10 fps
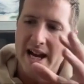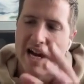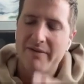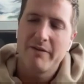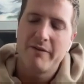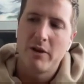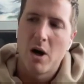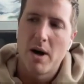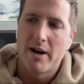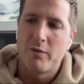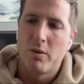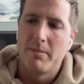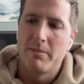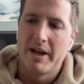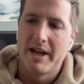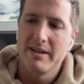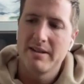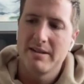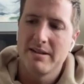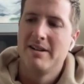have it flow out of one
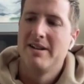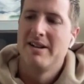place.